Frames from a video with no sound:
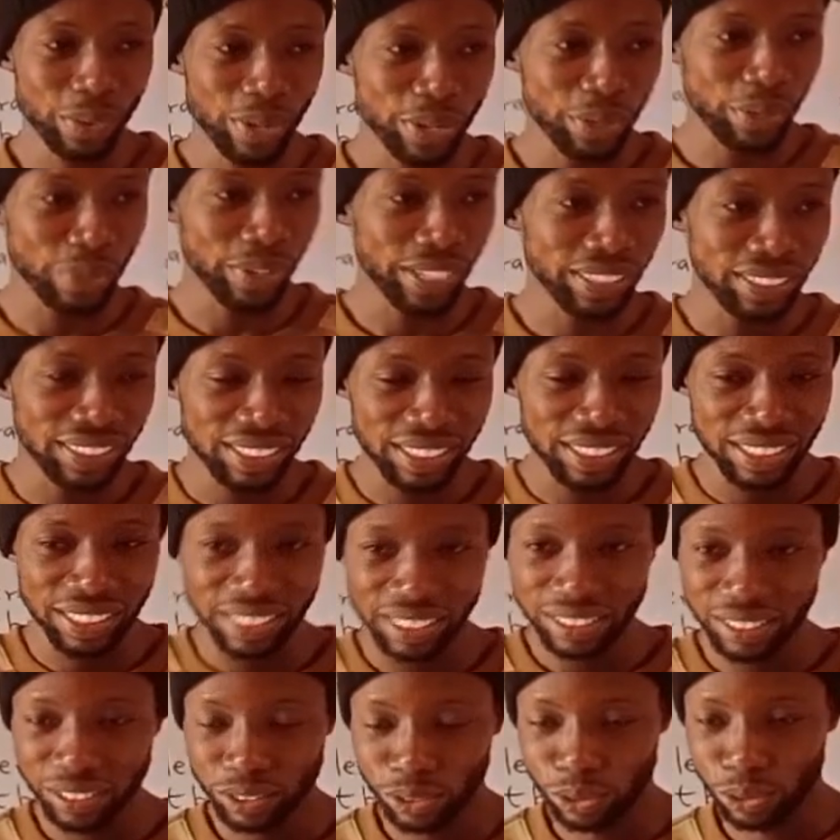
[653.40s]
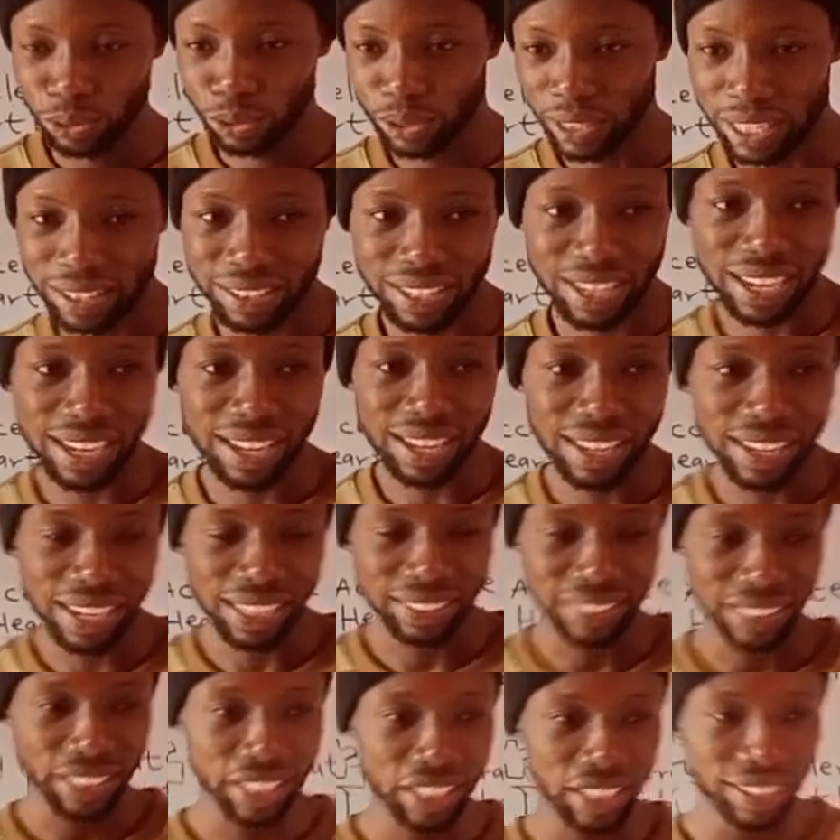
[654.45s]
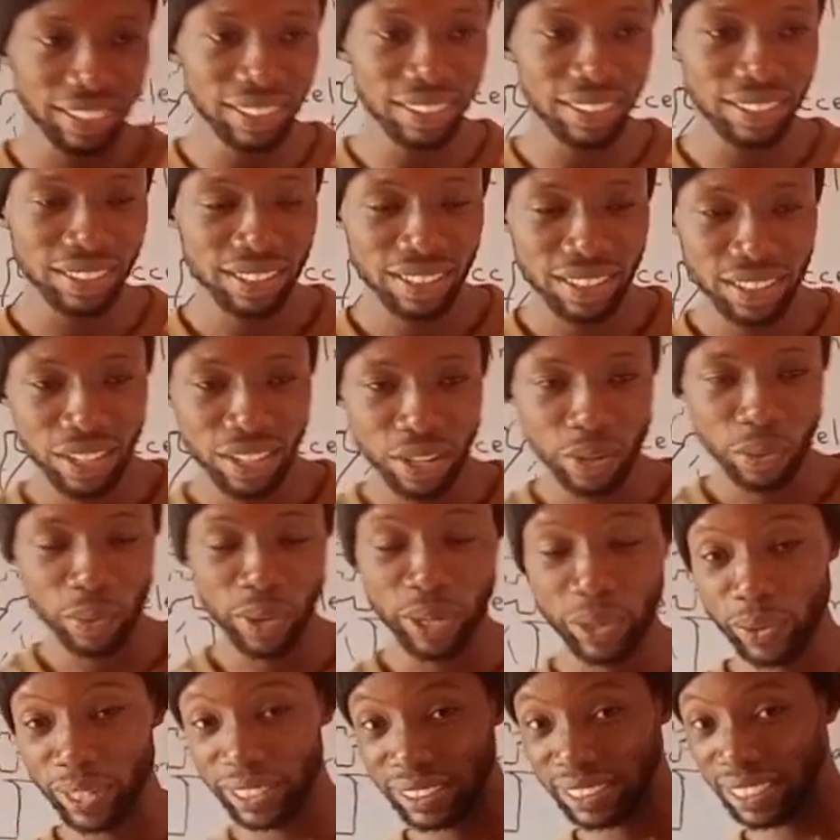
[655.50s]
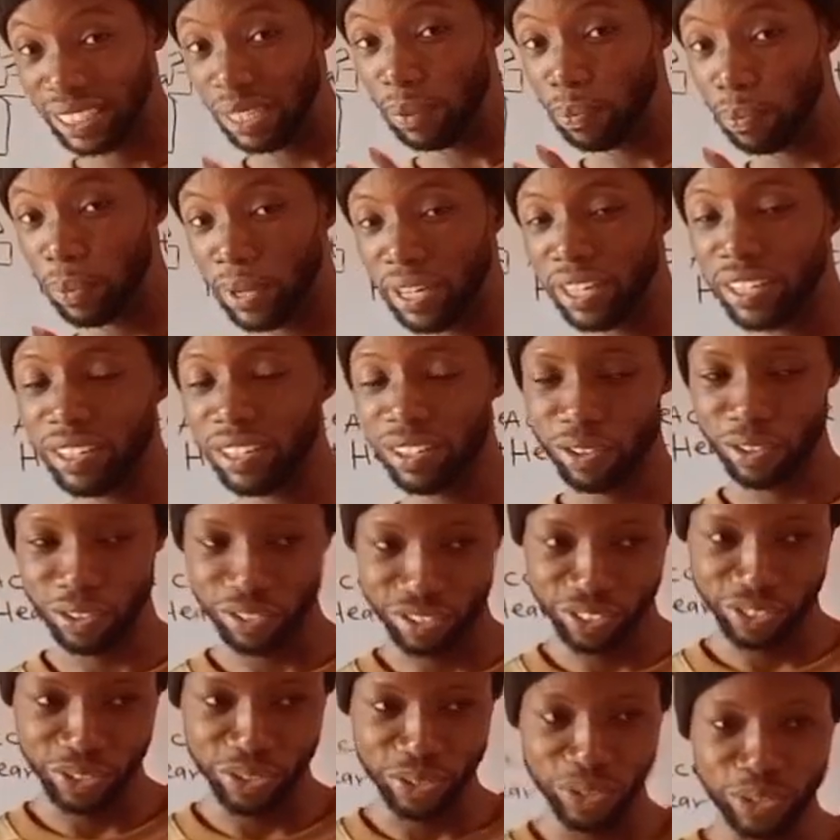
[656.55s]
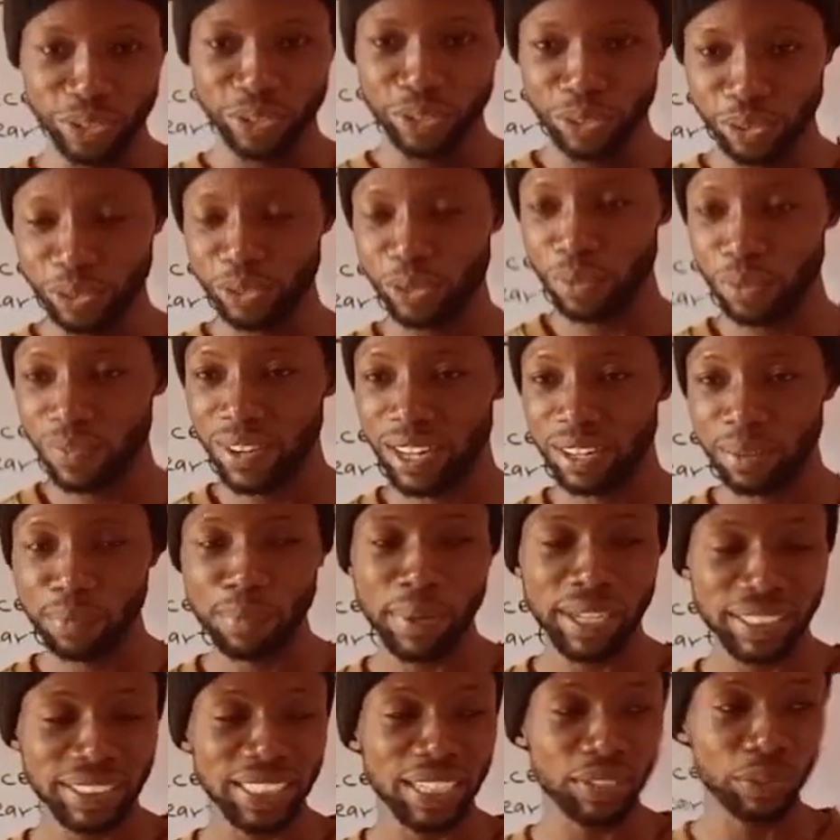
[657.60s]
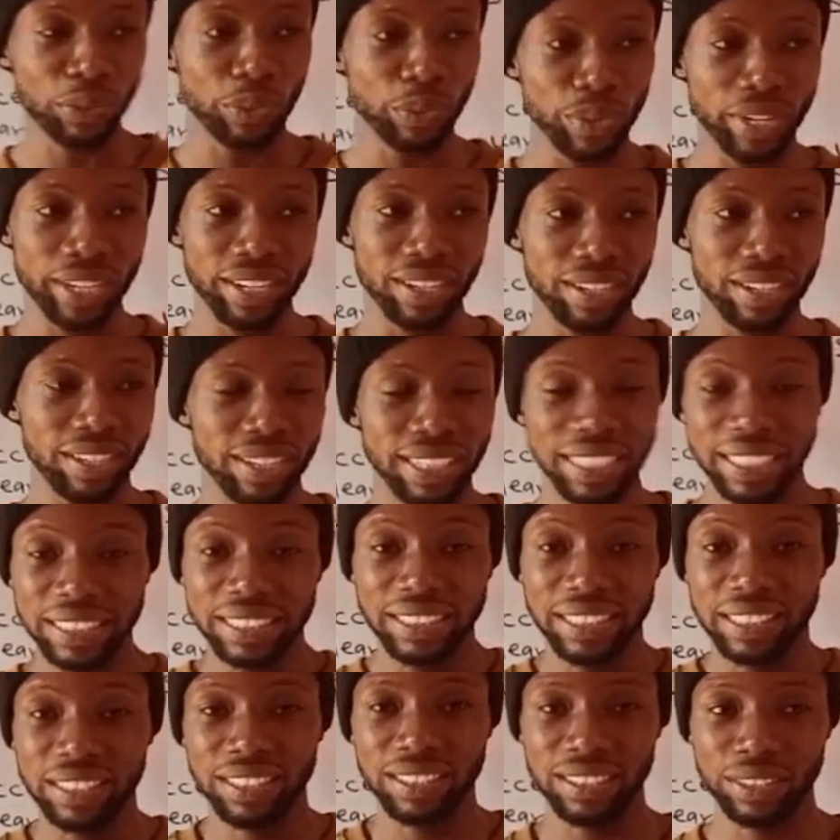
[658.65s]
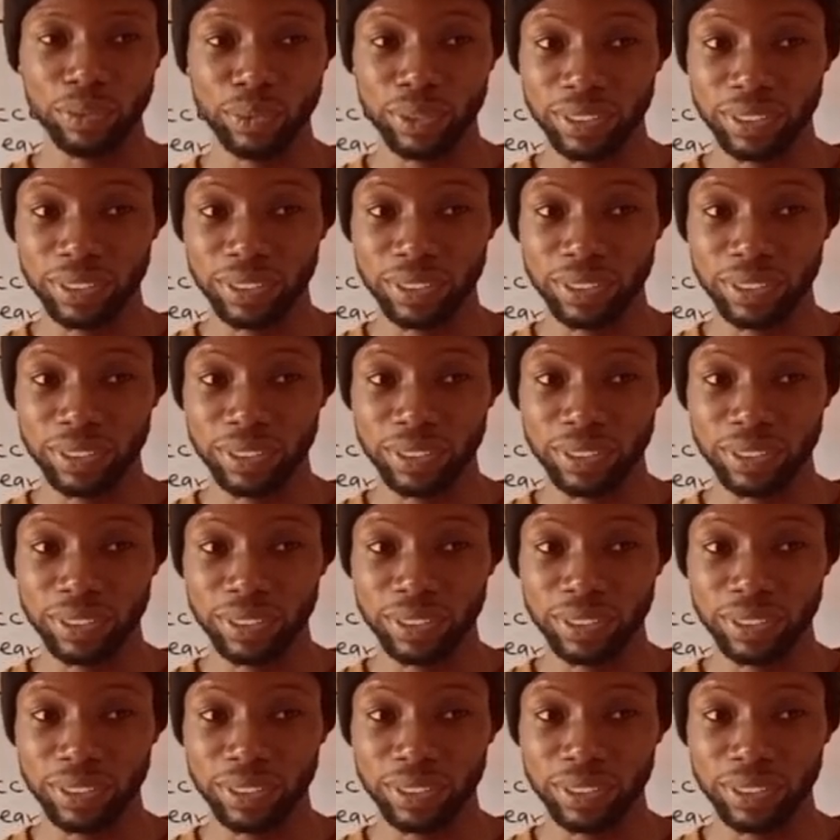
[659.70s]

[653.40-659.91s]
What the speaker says: when you are still too tender as a kid, when you are sleeping, you normally pass out urine easily